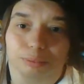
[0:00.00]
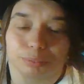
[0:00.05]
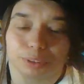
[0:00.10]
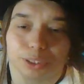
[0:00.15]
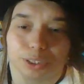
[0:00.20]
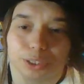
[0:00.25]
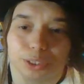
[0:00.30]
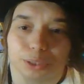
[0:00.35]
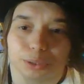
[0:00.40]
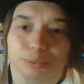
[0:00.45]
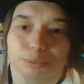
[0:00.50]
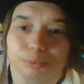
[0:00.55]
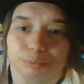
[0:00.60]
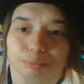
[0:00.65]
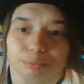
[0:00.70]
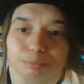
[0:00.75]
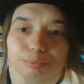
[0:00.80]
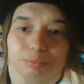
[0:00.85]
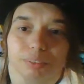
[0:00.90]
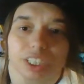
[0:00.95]
you know,
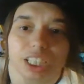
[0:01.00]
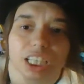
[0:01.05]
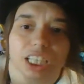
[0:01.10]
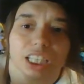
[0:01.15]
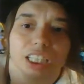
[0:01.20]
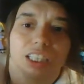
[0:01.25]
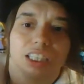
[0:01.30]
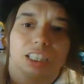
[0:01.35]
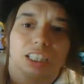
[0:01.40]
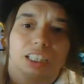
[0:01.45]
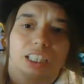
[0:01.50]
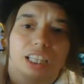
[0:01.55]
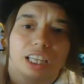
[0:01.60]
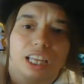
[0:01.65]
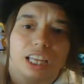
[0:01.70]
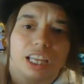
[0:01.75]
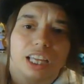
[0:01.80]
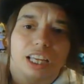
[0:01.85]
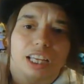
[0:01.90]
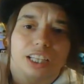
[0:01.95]
like
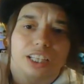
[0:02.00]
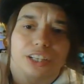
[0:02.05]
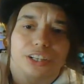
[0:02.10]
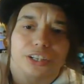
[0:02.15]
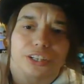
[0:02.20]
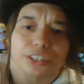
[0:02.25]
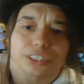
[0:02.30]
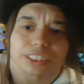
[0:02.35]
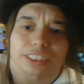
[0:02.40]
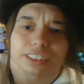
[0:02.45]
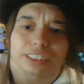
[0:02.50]
your